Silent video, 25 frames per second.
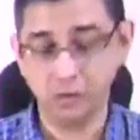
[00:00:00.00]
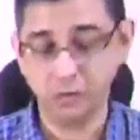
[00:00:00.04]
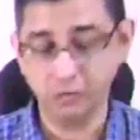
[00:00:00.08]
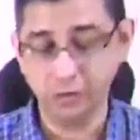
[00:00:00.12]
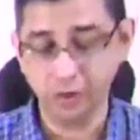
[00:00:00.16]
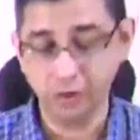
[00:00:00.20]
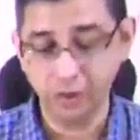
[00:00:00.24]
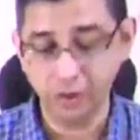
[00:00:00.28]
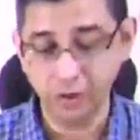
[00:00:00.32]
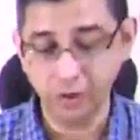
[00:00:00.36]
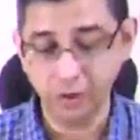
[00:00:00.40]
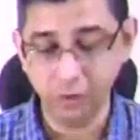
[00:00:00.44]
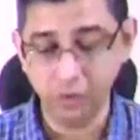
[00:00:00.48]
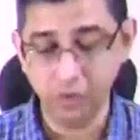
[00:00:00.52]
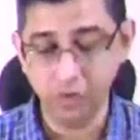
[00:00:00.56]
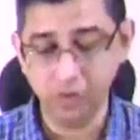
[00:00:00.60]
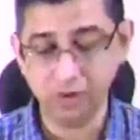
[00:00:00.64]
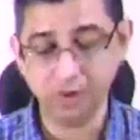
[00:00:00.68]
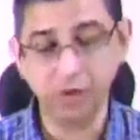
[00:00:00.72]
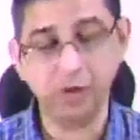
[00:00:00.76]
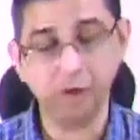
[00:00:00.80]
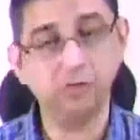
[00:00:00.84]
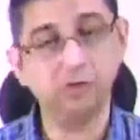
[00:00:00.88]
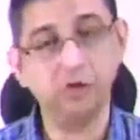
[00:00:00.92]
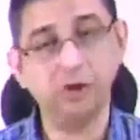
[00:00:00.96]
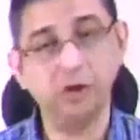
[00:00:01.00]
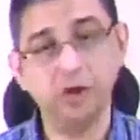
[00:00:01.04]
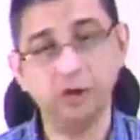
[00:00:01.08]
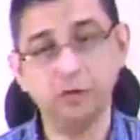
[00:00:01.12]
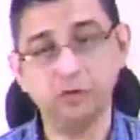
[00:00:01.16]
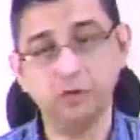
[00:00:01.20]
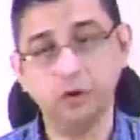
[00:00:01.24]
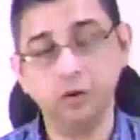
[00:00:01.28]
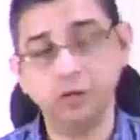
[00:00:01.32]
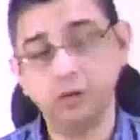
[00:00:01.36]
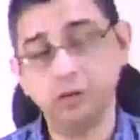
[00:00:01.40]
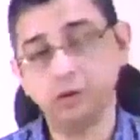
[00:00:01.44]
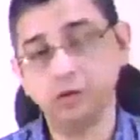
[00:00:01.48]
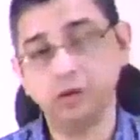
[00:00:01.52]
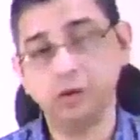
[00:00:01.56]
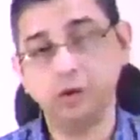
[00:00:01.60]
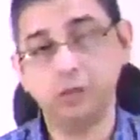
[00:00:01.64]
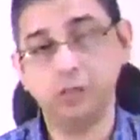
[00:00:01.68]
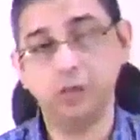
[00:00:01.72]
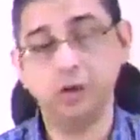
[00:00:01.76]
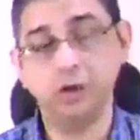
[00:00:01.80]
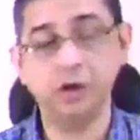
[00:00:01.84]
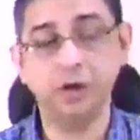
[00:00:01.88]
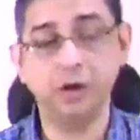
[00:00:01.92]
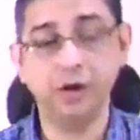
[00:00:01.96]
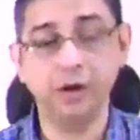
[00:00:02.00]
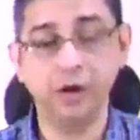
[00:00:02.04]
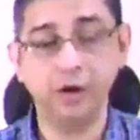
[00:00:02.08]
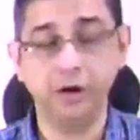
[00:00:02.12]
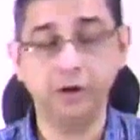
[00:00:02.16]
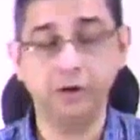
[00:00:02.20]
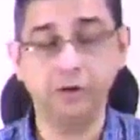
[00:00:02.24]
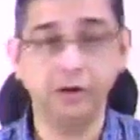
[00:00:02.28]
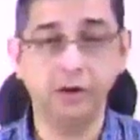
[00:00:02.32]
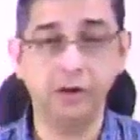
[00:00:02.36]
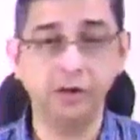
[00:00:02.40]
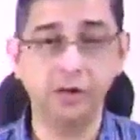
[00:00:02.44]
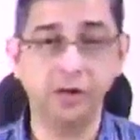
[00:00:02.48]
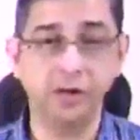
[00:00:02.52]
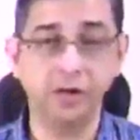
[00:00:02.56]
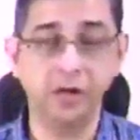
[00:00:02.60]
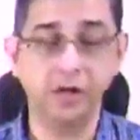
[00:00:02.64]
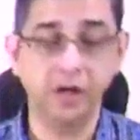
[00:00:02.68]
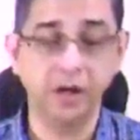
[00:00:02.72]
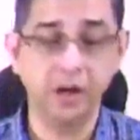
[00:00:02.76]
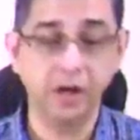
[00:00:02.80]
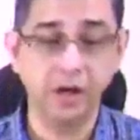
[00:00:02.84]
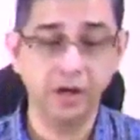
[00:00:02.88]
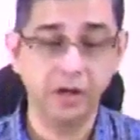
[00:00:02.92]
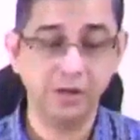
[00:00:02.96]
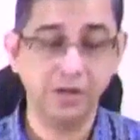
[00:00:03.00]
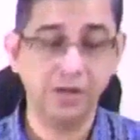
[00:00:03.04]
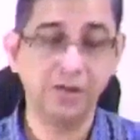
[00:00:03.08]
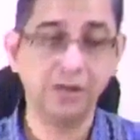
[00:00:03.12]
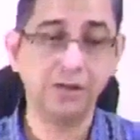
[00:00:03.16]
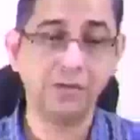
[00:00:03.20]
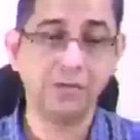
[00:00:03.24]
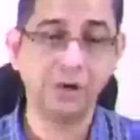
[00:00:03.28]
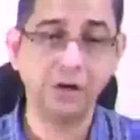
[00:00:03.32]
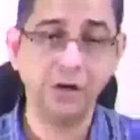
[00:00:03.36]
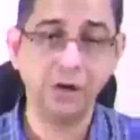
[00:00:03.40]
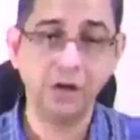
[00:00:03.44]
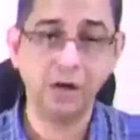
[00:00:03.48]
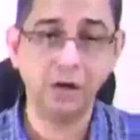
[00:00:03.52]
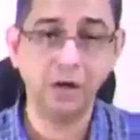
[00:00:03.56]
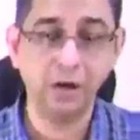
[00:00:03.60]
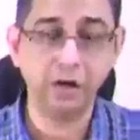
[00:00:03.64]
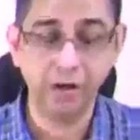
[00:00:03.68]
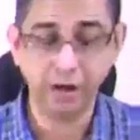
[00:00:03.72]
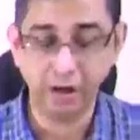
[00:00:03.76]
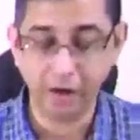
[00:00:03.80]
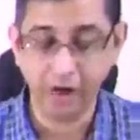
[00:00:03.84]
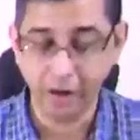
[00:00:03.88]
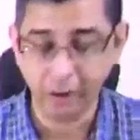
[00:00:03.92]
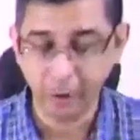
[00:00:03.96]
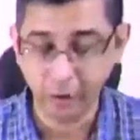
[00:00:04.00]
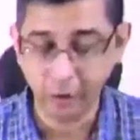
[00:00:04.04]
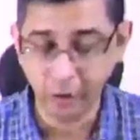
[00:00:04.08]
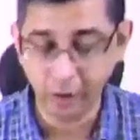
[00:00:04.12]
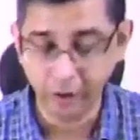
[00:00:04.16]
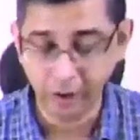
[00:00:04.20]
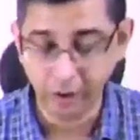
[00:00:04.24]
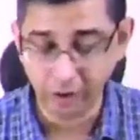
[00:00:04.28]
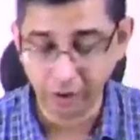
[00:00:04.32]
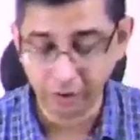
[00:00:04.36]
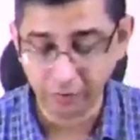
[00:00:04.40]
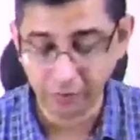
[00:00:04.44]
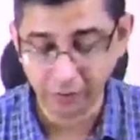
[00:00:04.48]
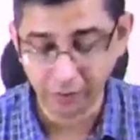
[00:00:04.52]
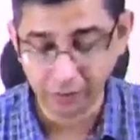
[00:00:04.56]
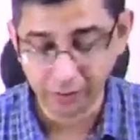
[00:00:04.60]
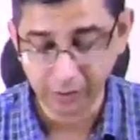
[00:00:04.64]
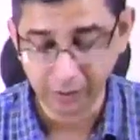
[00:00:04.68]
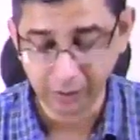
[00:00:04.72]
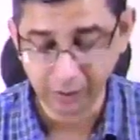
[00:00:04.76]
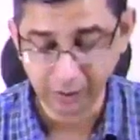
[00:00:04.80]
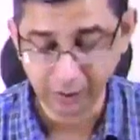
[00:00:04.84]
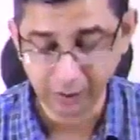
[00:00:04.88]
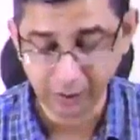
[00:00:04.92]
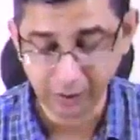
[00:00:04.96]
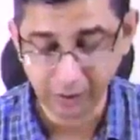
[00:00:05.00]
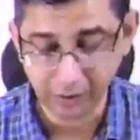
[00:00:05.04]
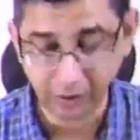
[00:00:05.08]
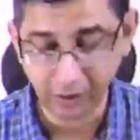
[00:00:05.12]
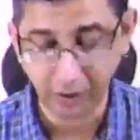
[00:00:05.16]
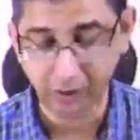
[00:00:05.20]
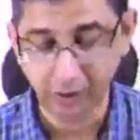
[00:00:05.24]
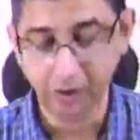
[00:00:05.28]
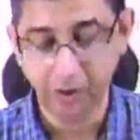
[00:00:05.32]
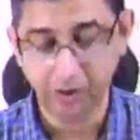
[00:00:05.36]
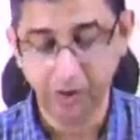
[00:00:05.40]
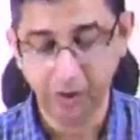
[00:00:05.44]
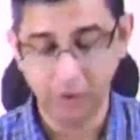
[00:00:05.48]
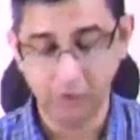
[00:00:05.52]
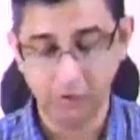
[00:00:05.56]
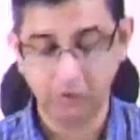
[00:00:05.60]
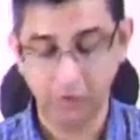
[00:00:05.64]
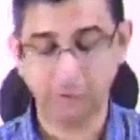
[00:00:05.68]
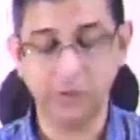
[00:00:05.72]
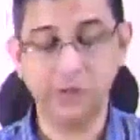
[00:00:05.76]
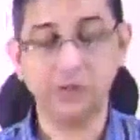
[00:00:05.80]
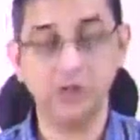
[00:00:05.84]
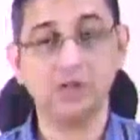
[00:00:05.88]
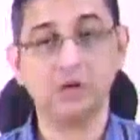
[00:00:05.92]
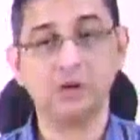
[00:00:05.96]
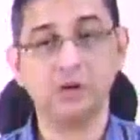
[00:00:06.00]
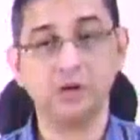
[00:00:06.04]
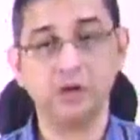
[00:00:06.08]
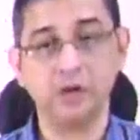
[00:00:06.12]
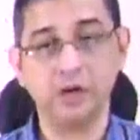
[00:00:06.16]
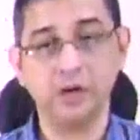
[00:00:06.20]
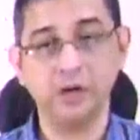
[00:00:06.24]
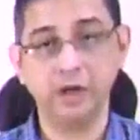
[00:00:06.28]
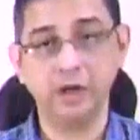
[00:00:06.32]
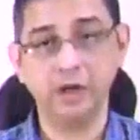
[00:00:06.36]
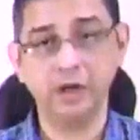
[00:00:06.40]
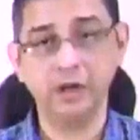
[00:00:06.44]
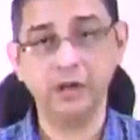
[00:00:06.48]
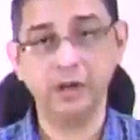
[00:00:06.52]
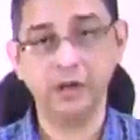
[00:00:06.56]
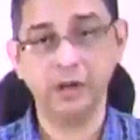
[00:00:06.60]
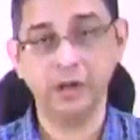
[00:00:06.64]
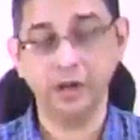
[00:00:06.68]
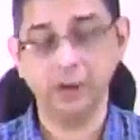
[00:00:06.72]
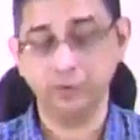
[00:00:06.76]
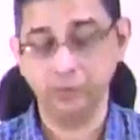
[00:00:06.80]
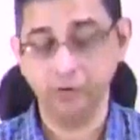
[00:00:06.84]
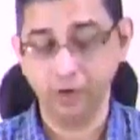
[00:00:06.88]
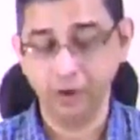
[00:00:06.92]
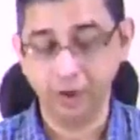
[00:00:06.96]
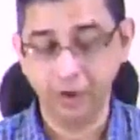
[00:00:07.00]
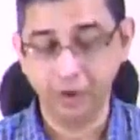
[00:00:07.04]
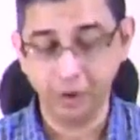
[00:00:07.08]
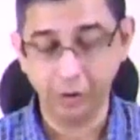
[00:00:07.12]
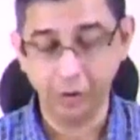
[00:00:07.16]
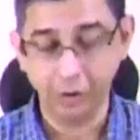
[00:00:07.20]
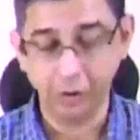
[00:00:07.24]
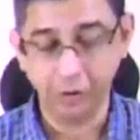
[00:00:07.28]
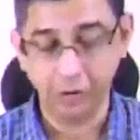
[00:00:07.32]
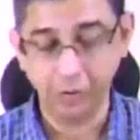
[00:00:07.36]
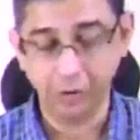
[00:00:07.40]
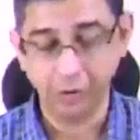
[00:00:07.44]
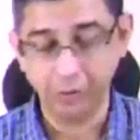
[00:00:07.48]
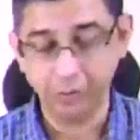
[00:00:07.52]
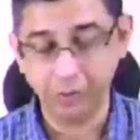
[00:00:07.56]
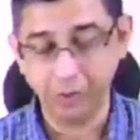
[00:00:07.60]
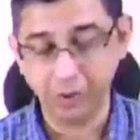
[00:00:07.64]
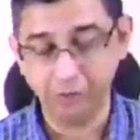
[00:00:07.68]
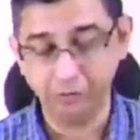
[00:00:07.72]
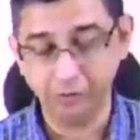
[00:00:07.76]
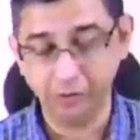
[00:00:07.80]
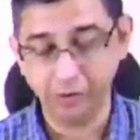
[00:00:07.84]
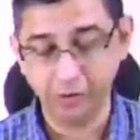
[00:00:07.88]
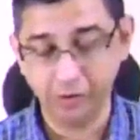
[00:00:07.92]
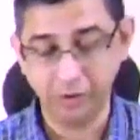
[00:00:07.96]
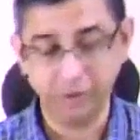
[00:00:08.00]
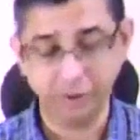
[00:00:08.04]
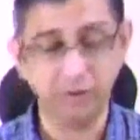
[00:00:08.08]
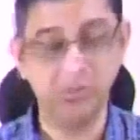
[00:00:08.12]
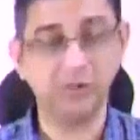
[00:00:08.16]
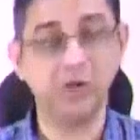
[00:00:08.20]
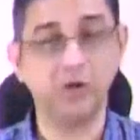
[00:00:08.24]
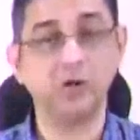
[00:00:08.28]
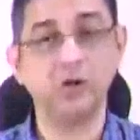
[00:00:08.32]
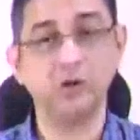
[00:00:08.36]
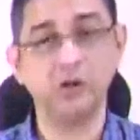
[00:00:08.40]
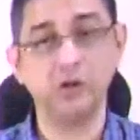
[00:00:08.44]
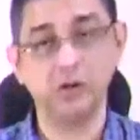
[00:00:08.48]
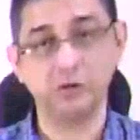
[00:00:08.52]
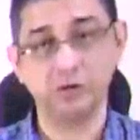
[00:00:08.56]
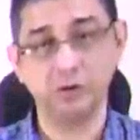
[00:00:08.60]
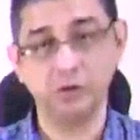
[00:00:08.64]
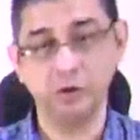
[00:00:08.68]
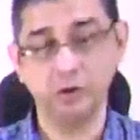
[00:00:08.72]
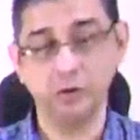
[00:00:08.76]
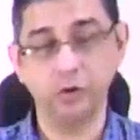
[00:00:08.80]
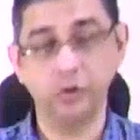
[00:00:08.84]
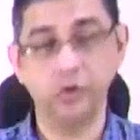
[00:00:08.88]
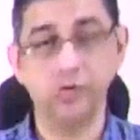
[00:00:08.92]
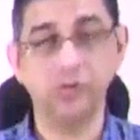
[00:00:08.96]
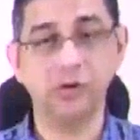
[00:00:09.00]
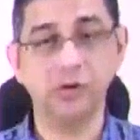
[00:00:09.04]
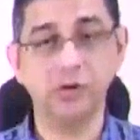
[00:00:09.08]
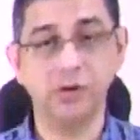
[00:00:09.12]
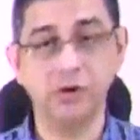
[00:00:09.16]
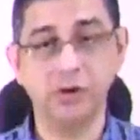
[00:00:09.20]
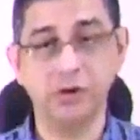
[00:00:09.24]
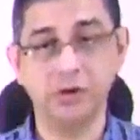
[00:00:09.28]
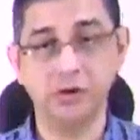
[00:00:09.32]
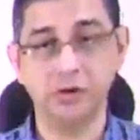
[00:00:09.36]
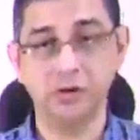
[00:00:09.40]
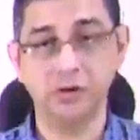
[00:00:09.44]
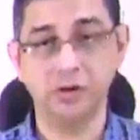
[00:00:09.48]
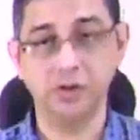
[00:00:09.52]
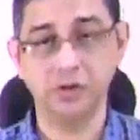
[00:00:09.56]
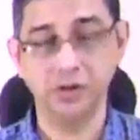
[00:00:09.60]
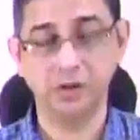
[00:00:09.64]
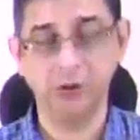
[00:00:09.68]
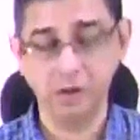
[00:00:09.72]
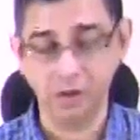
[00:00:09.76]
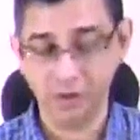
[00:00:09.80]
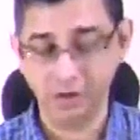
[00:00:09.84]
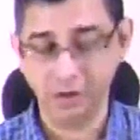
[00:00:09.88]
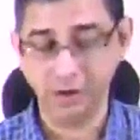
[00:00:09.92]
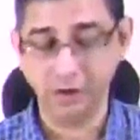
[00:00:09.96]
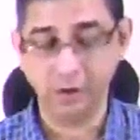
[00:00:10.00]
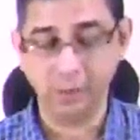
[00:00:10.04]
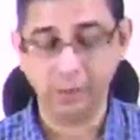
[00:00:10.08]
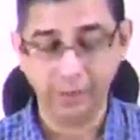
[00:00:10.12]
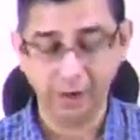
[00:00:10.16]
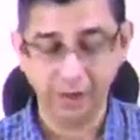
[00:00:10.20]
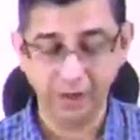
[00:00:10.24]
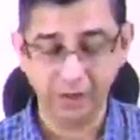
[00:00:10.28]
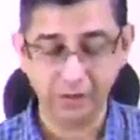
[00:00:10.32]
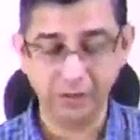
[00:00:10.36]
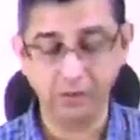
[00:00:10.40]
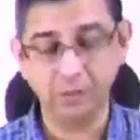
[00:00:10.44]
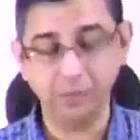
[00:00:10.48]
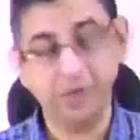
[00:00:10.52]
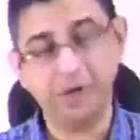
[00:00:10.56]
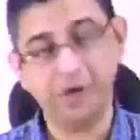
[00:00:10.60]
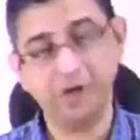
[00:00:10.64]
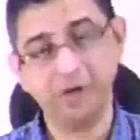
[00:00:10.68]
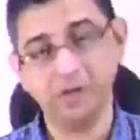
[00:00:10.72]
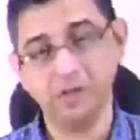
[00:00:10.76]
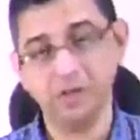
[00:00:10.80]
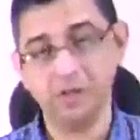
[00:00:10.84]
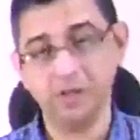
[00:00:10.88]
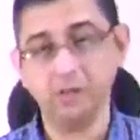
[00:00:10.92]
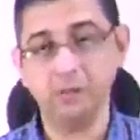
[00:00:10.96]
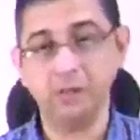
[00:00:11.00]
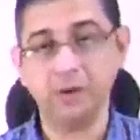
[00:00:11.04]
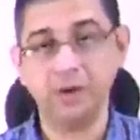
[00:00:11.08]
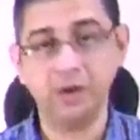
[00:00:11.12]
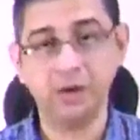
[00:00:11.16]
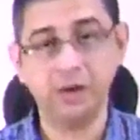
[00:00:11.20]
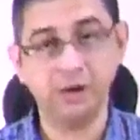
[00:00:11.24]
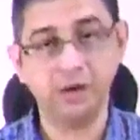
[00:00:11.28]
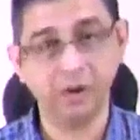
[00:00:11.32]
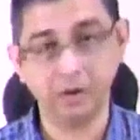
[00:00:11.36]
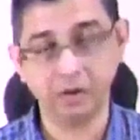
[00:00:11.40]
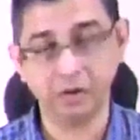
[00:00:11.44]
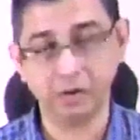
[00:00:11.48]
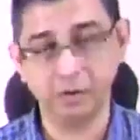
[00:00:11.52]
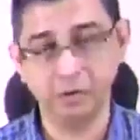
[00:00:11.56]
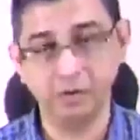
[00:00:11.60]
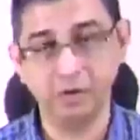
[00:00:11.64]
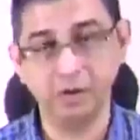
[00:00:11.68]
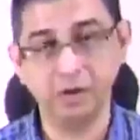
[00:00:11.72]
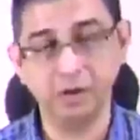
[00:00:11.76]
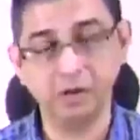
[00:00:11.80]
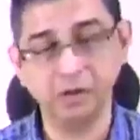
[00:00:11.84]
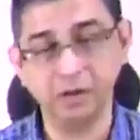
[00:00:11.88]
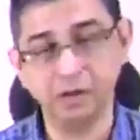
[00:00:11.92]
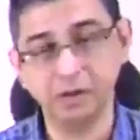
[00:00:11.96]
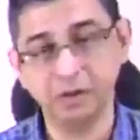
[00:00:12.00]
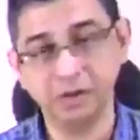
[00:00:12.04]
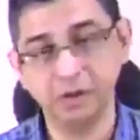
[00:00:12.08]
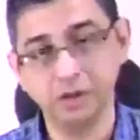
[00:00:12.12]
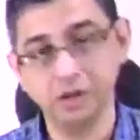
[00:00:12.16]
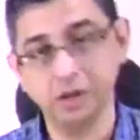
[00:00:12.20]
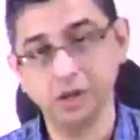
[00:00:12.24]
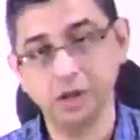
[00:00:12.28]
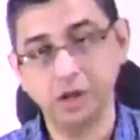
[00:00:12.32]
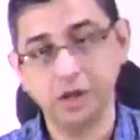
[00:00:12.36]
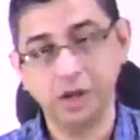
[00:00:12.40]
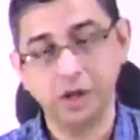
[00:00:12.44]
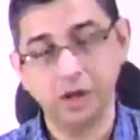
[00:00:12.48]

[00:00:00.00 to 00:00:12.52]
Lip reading: So we need to straight away give chemotherapy containing drugs like cisplatin and irinotecan for the patient. So these are the details that I would like you to remember for the disorders of the neuromuscular junction, and the comparison part is the main crux of the discussion.